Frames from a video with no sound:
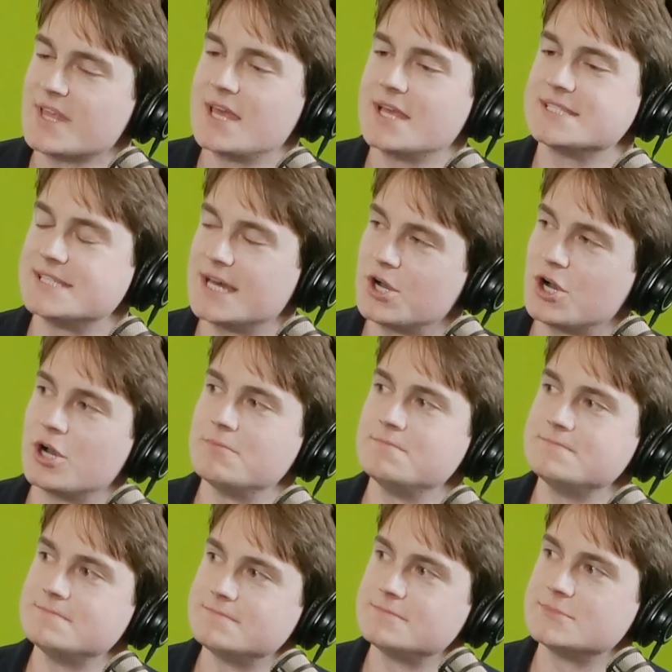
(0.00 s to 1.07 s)
Center,
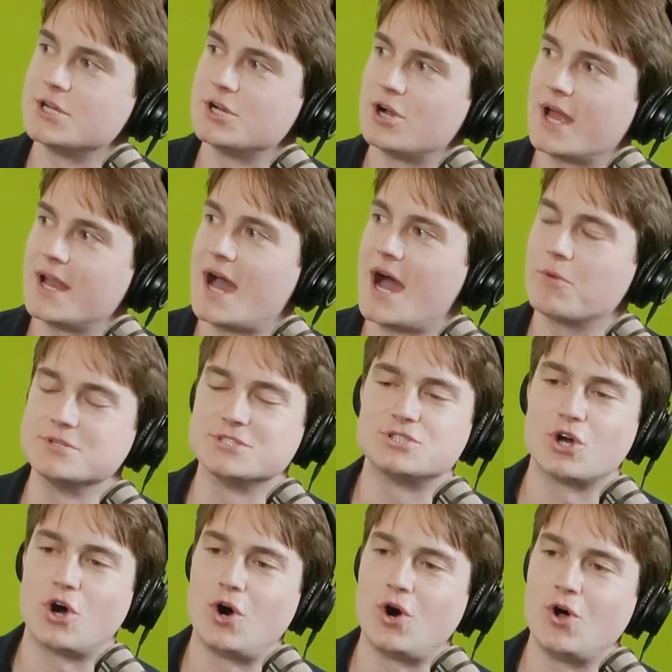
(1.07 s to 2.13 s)
and I was
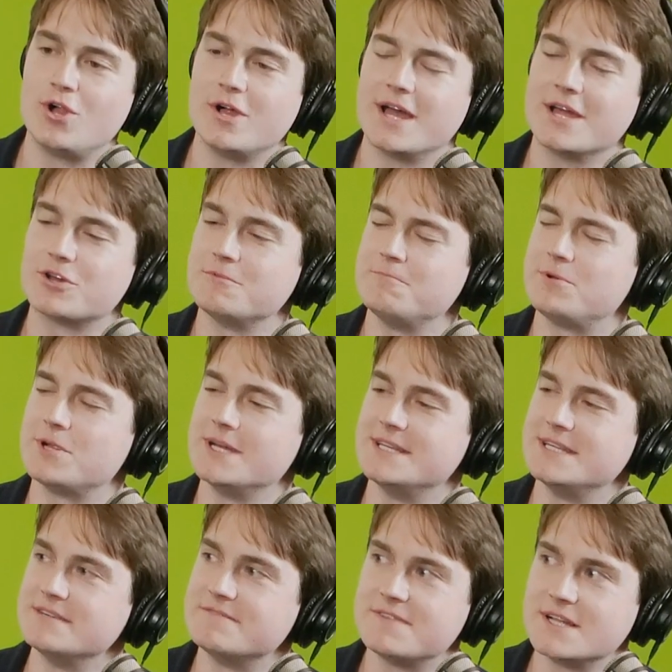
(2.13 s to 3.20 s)
tall and could play
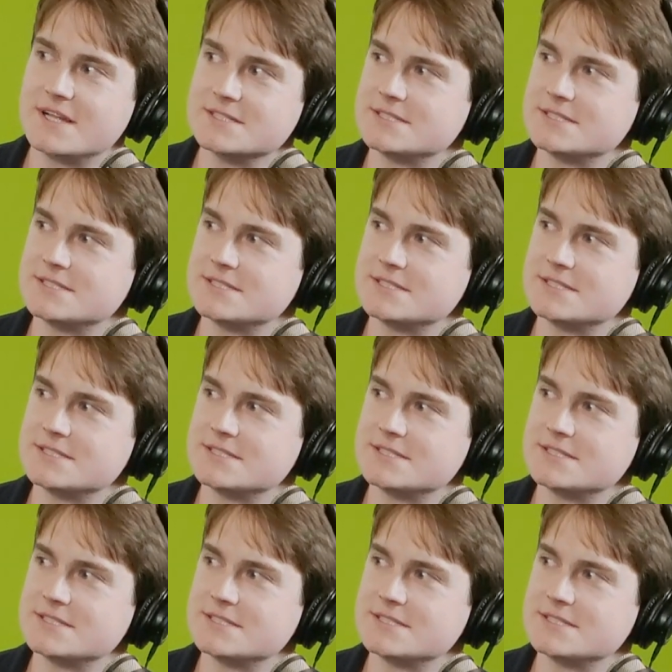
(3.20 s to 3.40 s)
defense.